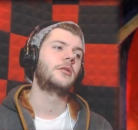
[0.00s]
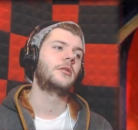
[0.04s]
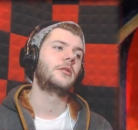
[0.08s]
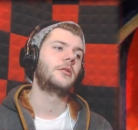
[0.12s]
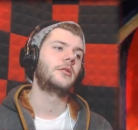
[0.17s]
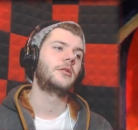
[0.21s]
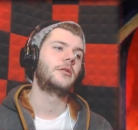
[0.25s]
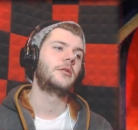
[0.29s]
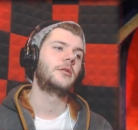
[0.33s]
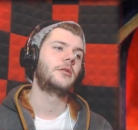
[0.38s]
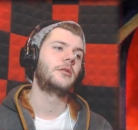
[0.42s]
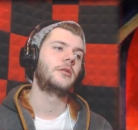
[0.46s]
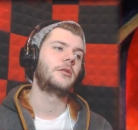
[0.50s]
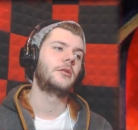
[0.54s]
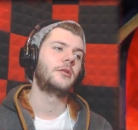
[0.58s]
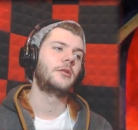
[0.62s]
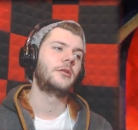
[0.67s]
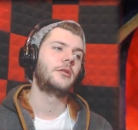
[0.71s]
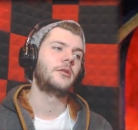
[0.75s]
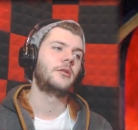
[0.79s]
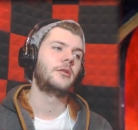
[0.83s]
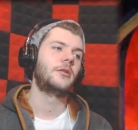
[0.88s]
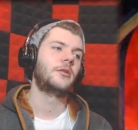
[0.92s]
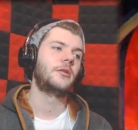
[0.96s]

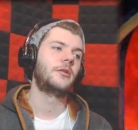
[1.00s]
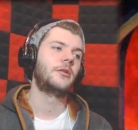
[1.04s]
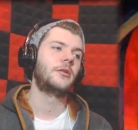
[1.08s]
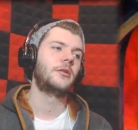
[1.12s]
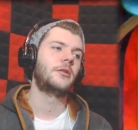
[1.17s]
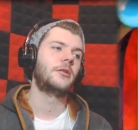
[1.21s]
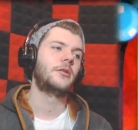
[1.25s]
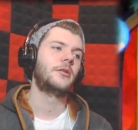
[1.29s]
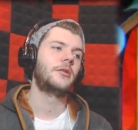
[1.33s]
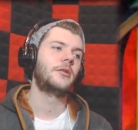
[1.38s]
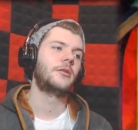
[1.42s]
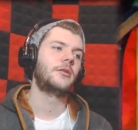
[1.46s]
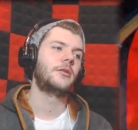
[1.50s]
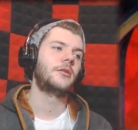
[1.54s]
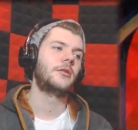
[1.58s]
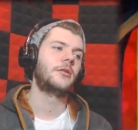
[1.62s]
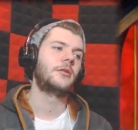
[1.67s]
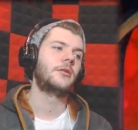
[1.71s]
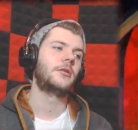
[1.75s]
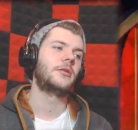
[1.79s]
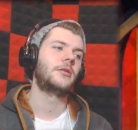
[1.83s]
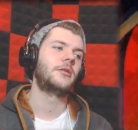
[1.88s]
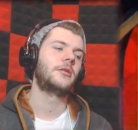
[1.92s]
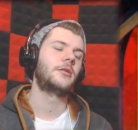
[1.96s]

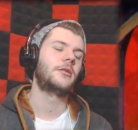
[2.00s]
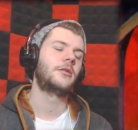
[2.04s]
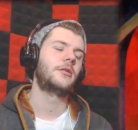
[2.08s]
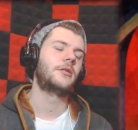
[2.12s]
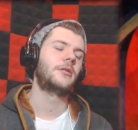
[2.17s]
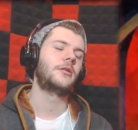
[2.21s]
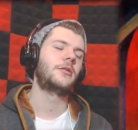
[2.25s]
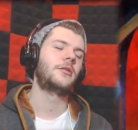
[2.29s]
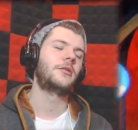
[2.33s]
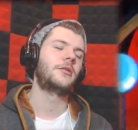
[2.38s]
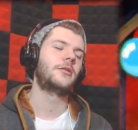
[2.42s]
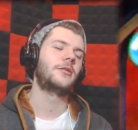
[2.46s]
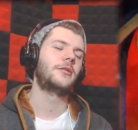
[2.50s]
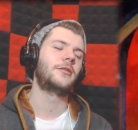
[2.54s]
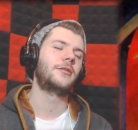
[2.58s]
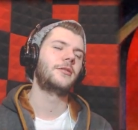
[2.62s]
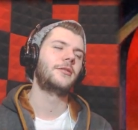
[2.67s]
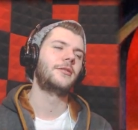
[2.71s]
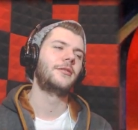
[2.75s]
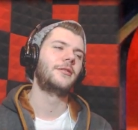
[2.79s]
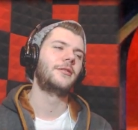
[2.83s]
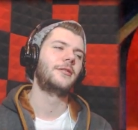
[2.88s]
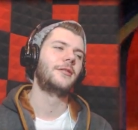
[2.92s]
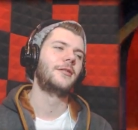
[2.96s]

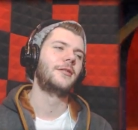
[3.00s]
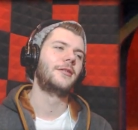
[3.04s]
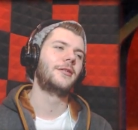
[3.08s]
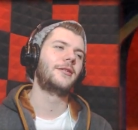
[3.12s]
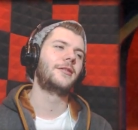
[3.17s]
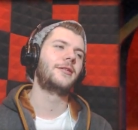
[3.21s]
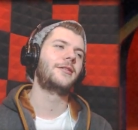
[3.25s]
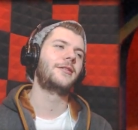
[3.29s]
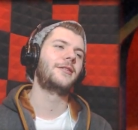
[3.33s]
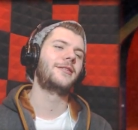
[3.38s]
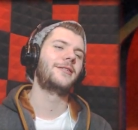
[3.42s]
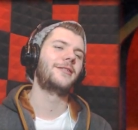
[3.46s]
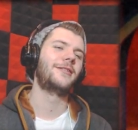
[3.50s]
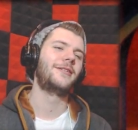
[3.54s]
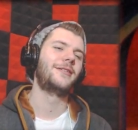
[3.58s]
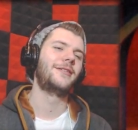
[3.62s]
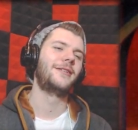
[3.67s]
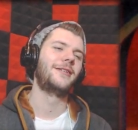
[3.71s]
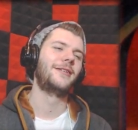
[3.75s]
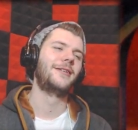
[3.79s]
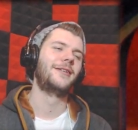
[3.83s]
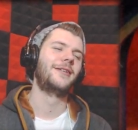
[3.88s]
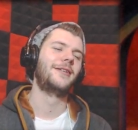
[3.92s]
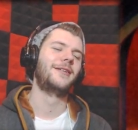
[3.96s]

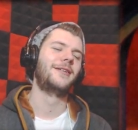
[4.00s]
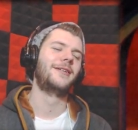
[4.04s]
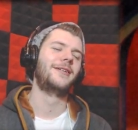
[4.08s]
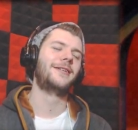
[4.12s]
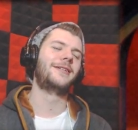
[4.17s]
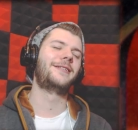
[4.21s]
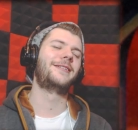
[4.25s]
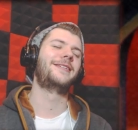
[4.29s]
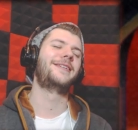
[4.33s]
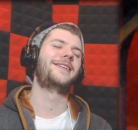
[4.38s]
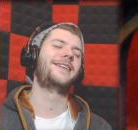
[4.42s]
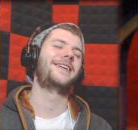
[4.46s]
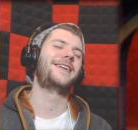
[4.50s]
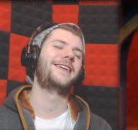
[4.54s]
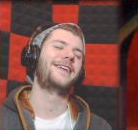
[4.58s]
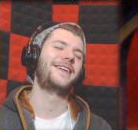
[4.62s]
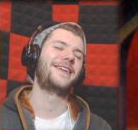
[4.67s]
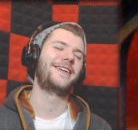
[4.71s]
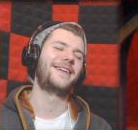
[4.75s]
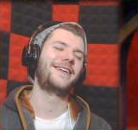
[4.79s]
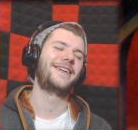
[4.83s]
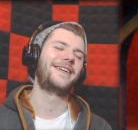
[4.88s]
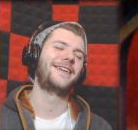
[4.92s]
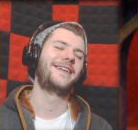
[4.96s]

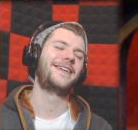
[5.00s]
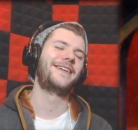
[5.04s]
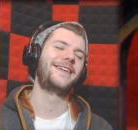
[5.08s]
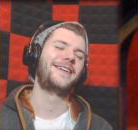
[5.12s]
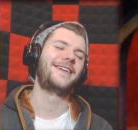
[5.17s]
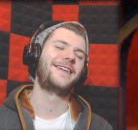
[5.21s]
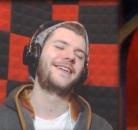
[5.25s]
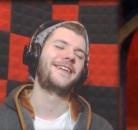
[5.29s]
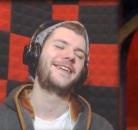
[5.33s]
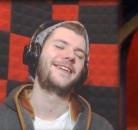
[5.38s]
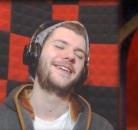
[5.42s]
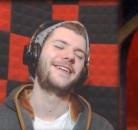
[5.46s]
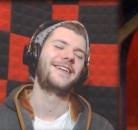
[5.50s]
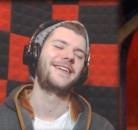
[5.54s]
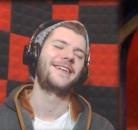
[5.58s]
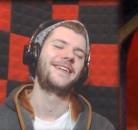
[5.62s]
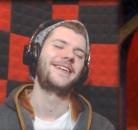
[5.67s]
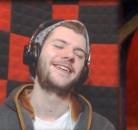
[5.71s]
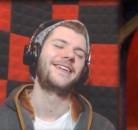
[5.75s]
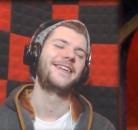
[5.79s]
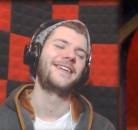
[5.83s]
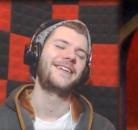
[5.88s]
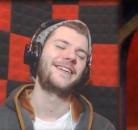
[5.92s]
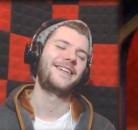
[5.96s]

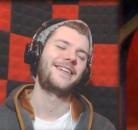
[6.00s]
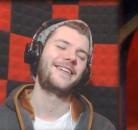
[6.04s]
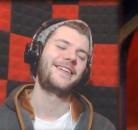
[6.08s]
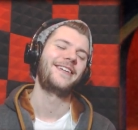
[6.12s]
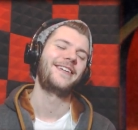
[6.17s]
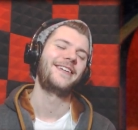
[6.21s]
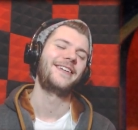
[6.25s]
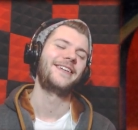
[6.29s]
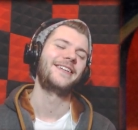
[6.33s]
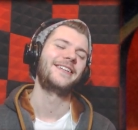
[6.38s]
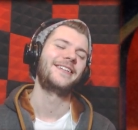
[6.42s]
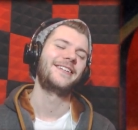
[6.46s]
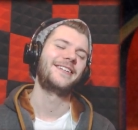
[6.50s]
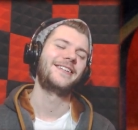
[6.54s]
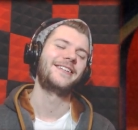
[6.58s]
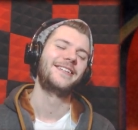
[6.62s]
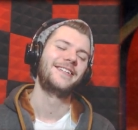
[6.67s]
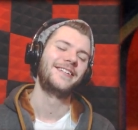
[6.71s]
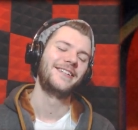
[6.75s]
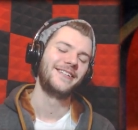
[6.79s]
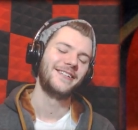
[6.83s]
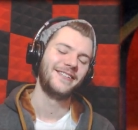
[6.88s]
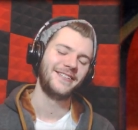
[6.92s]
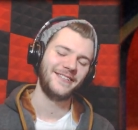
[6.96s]

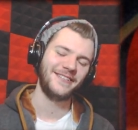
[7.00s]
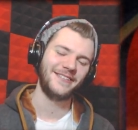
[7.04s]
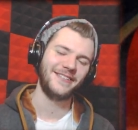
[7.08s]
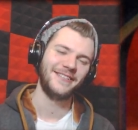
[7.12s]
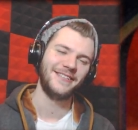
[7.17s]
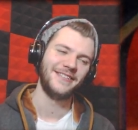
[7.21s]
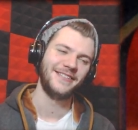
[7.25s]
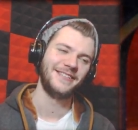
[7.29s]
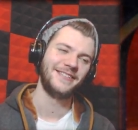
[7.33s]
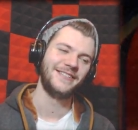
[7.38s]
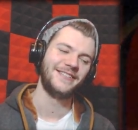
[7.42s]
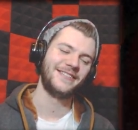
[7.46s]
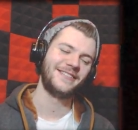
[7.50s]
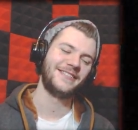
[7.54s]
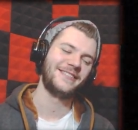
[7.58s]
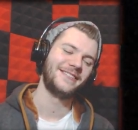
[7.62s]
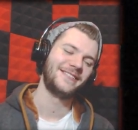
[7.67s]
Nothing is said.